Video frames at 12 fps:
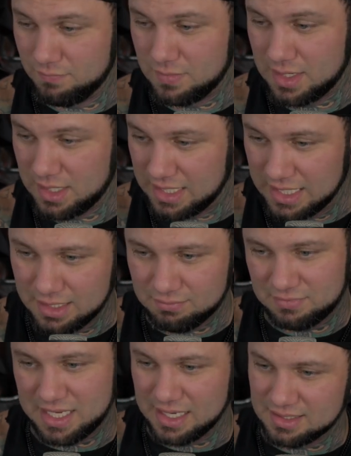again,
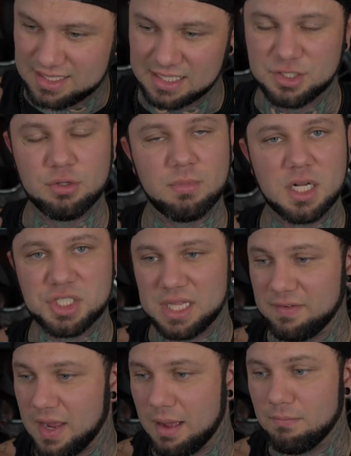can't say too much,
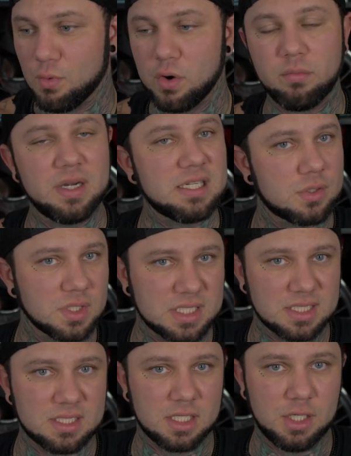they've got more
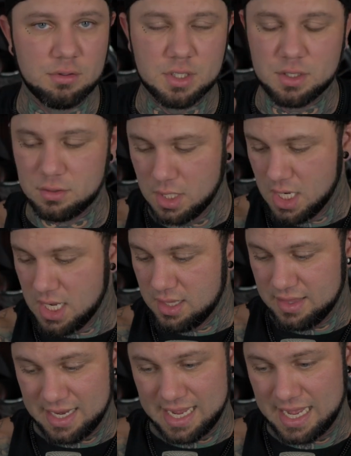resources than you do.
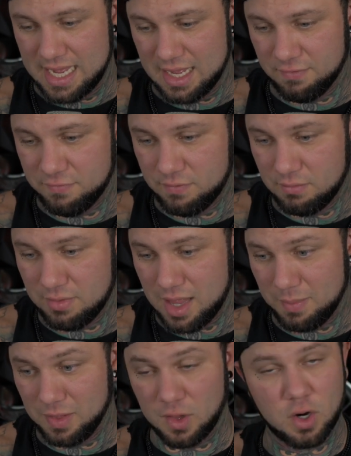They have
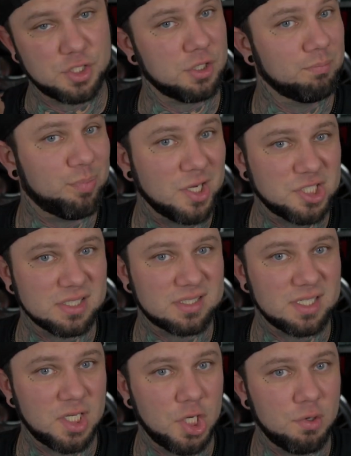larger budgets
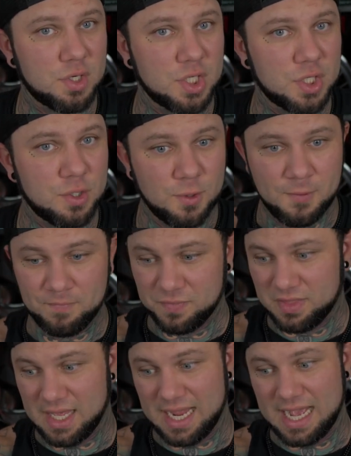than you do.
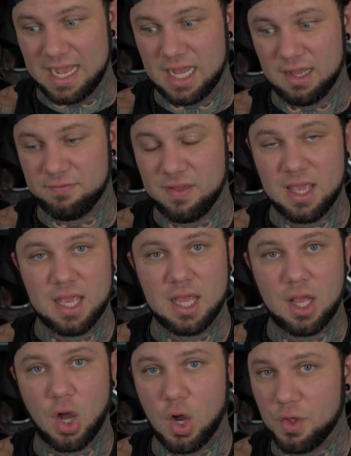They have
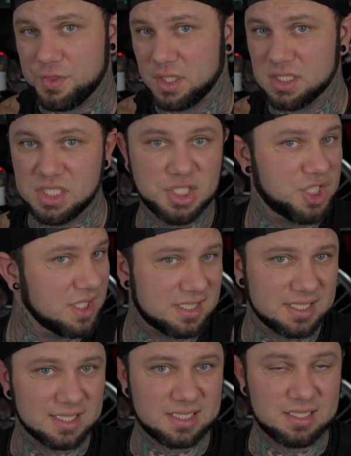all the
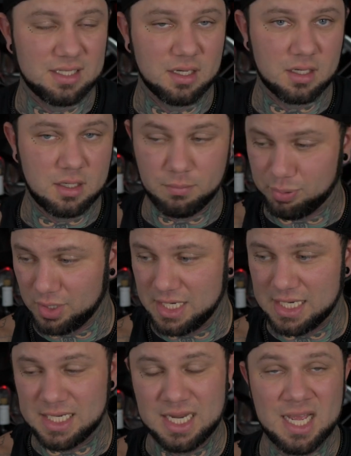logistics
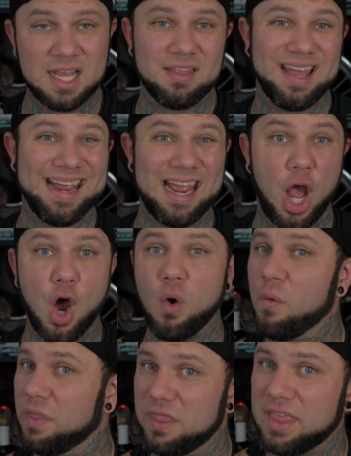completed. They
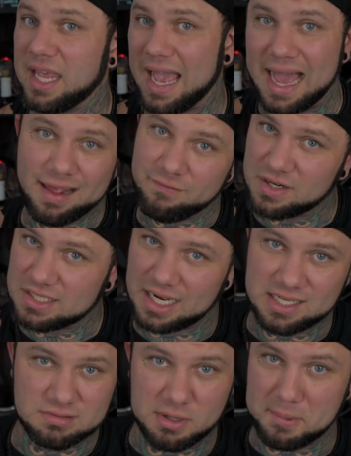own the
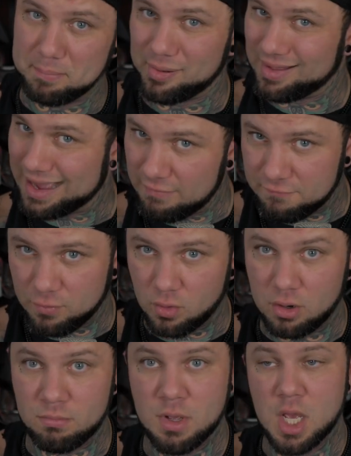advertisement
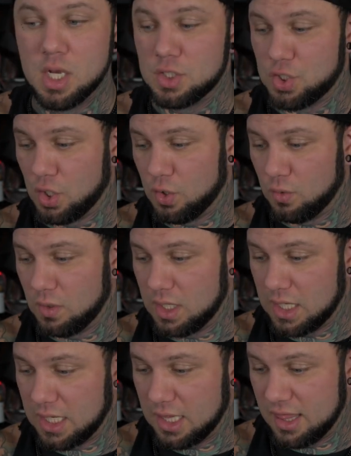platform. So
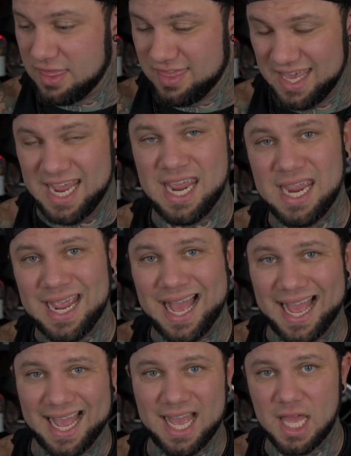they
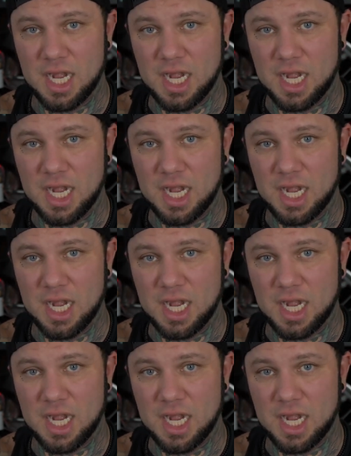had